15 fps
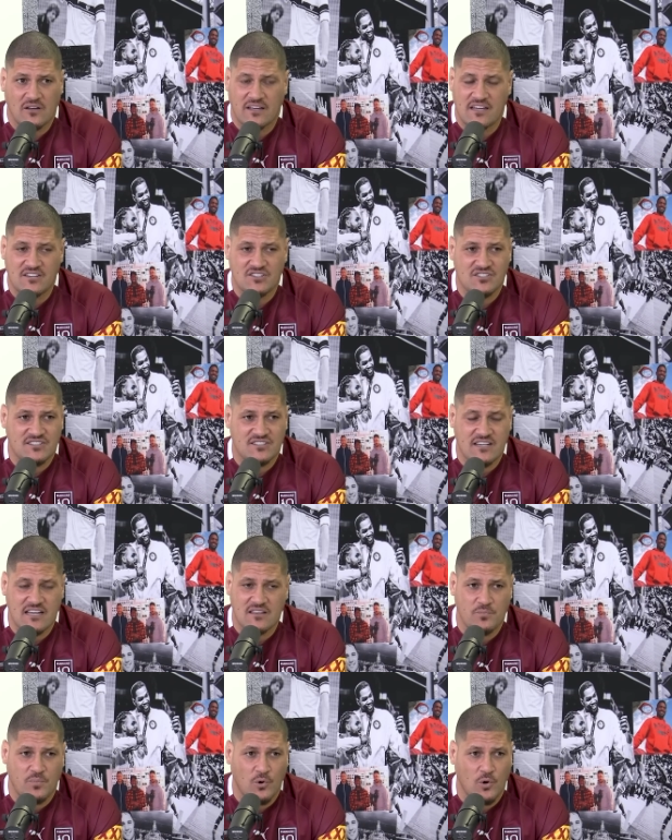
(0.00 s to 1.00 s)
Like he's just
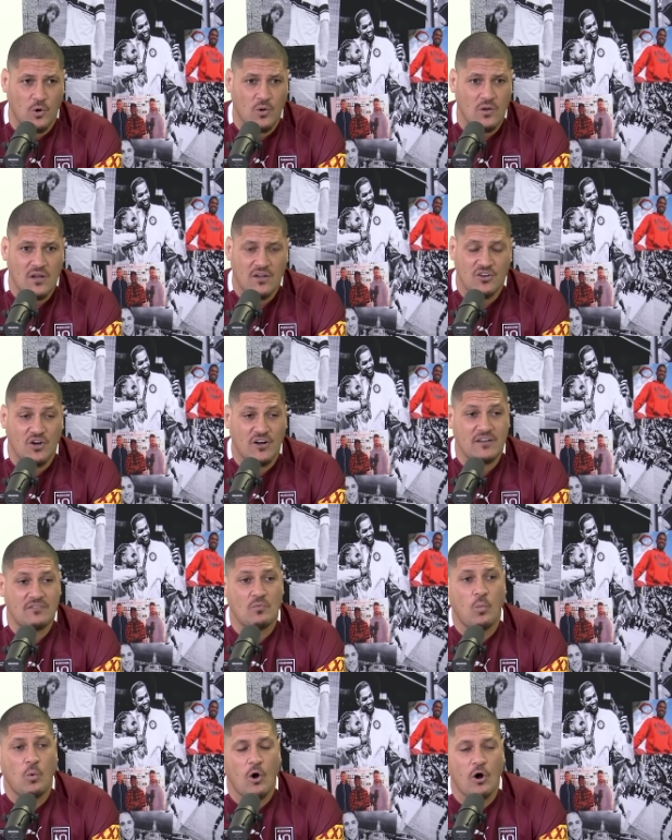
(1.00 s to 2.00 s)
getting the ball, not
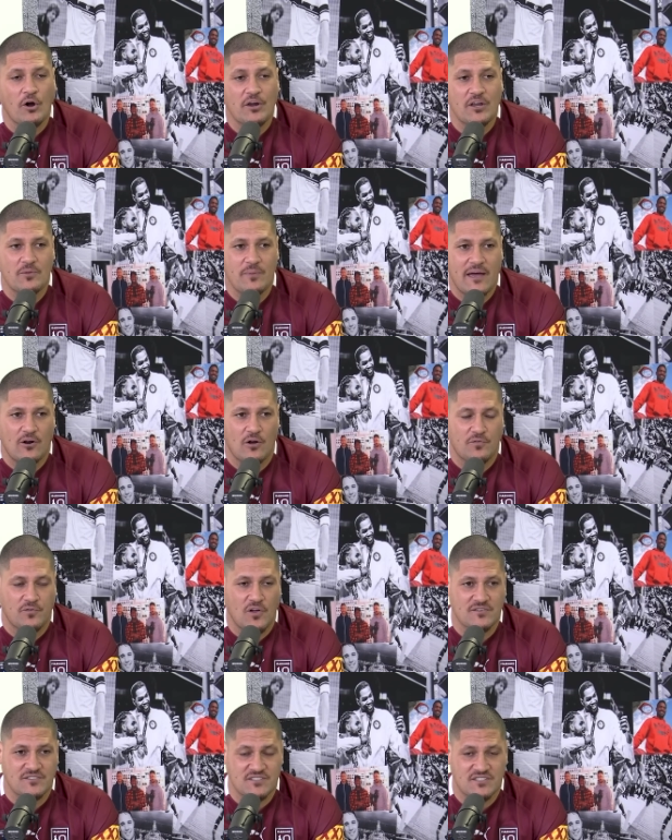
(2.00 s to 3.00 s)
even worrying about
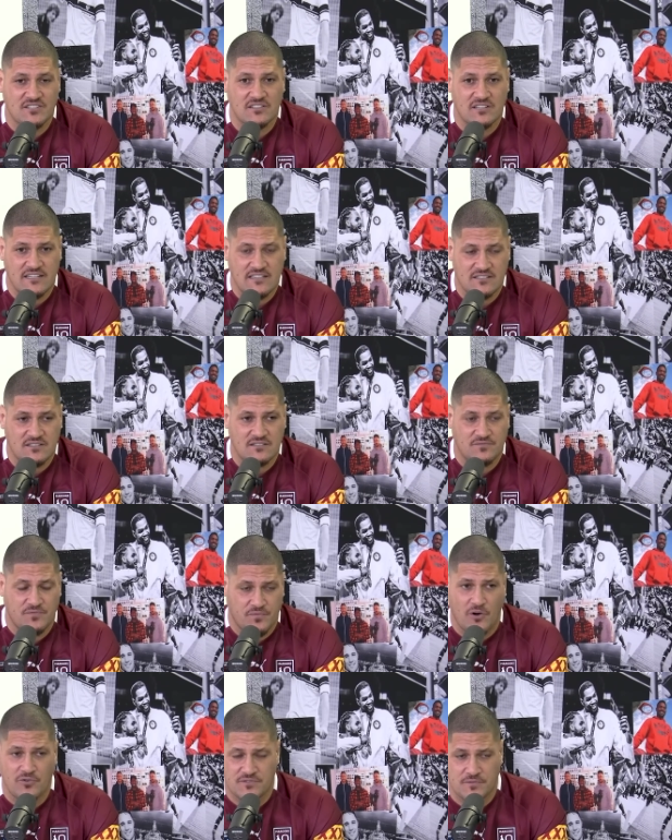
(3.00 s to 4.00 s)
offloads until he
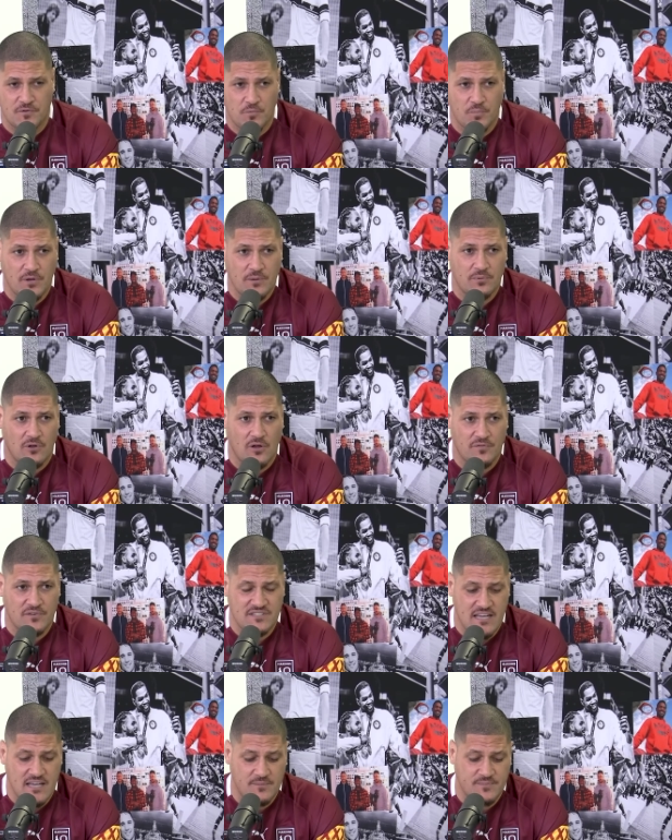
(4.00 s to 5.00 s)
throws a few people off
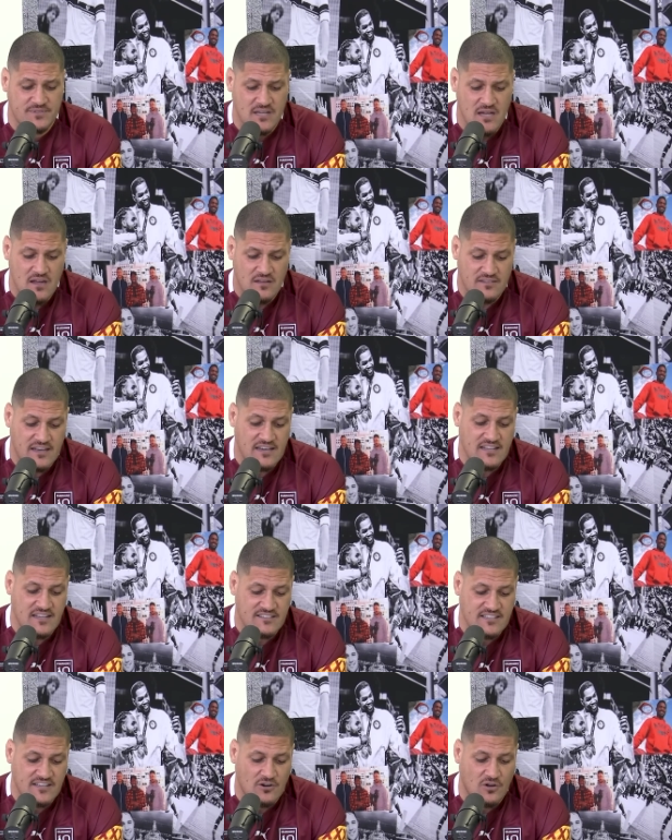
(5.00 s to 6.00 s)
his hips. Then he
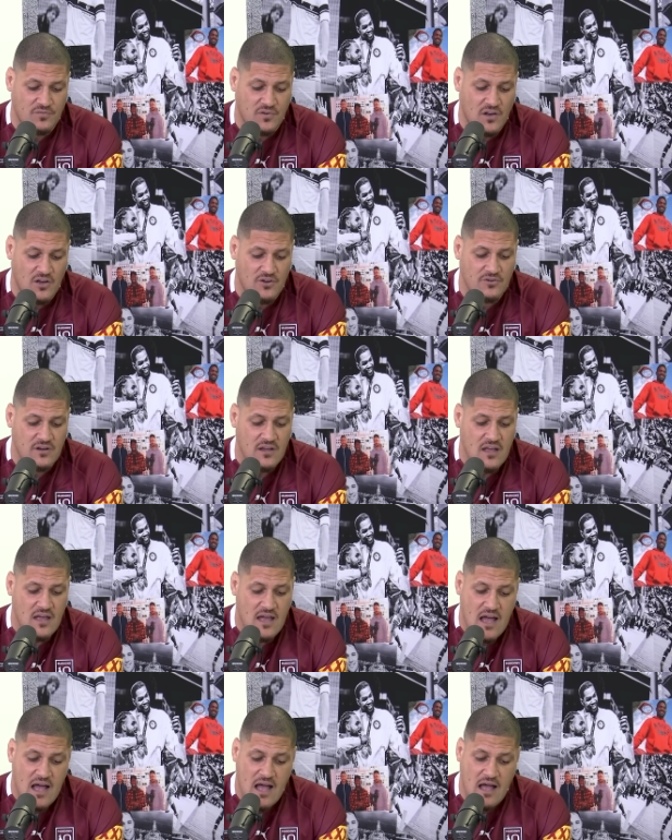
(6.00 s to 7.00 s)
gets that offload.
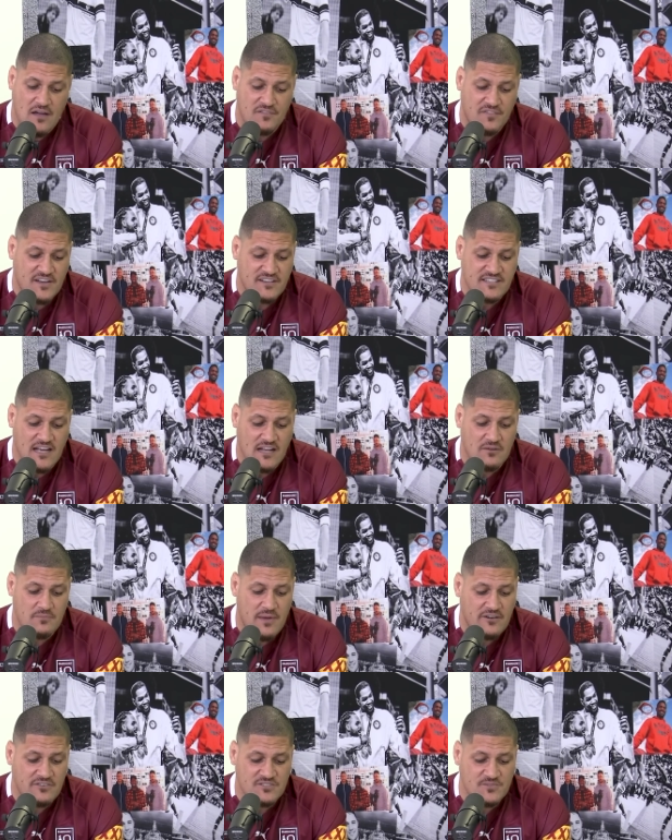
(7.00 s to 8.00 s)
Fatala
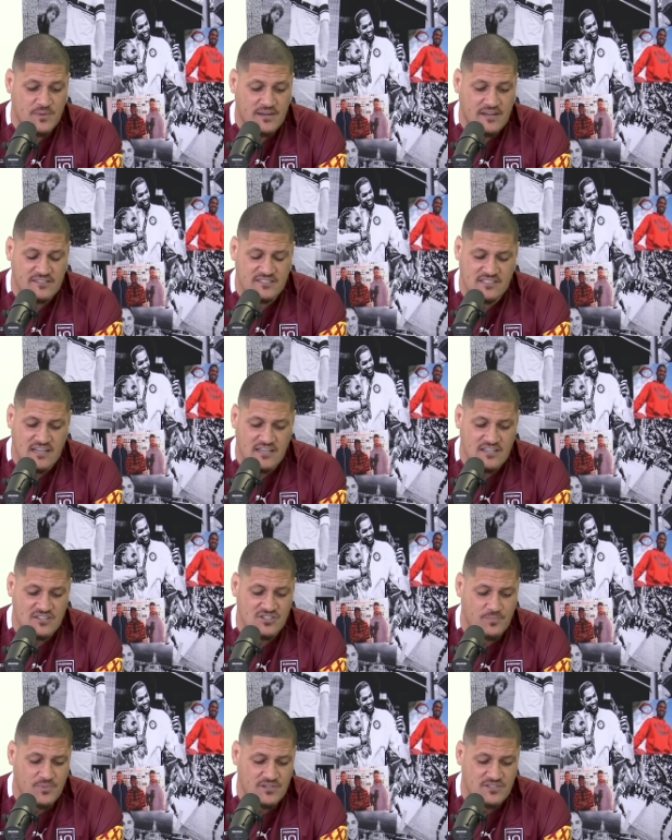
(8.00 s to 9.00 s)
Mariner's been outstanding.
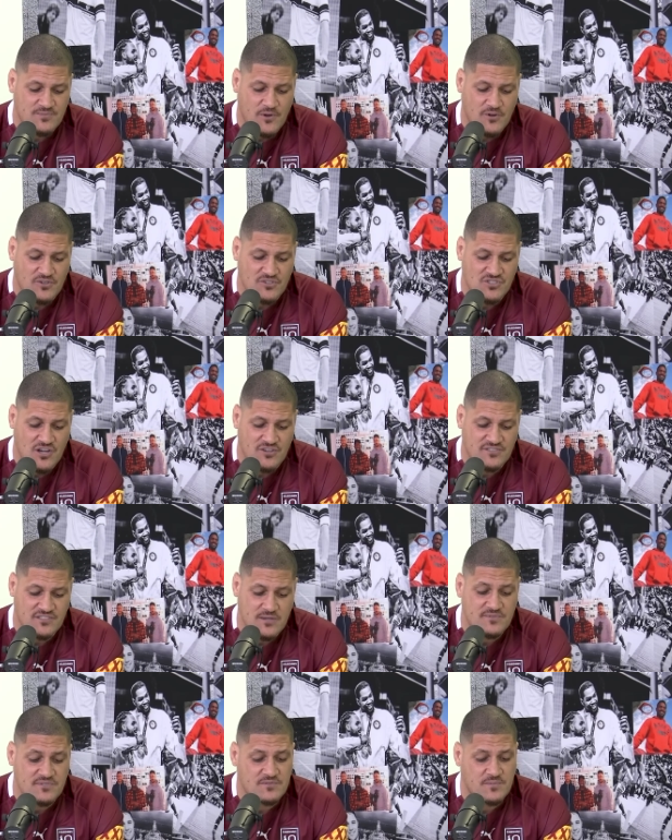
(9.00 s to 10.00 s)
Joe Big Smoke and Joe
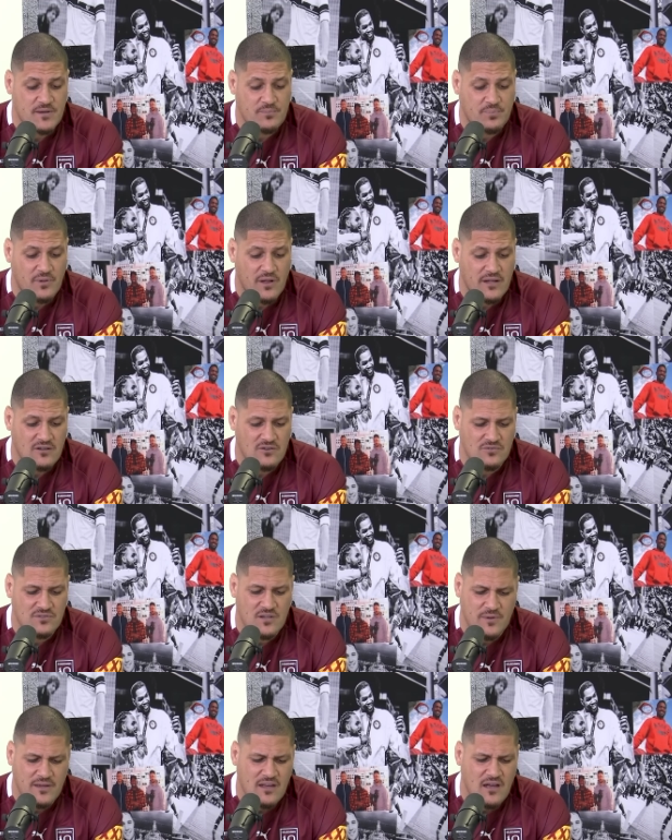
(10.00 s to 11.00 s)
Stimson's been playing good.
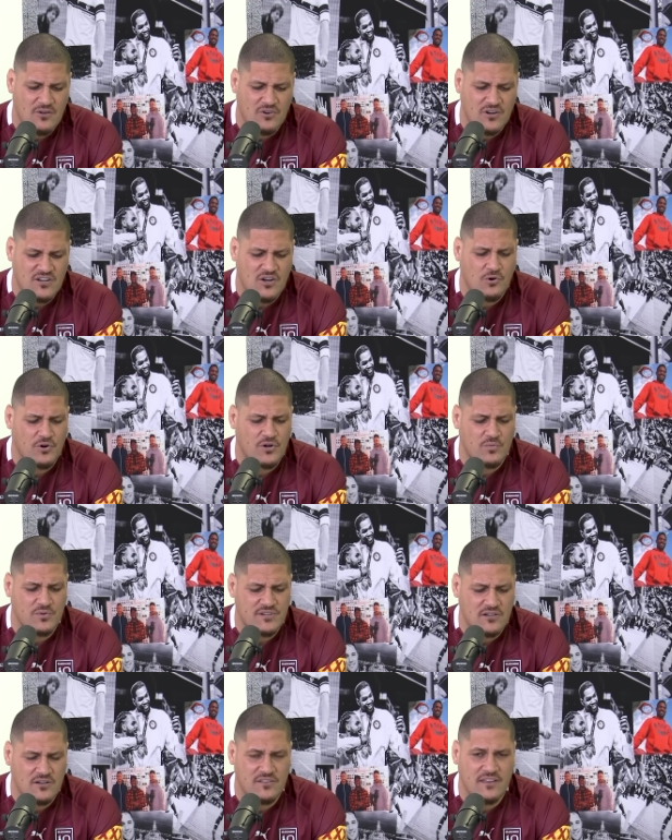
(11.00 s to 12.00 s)
They've been going all right. Corey
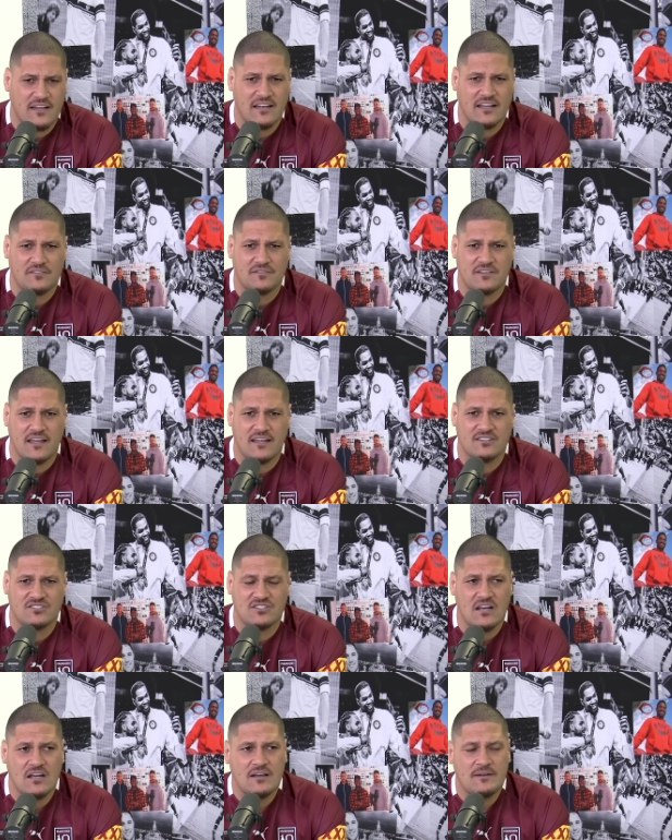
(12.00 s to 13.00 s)
Waddell on that left edge.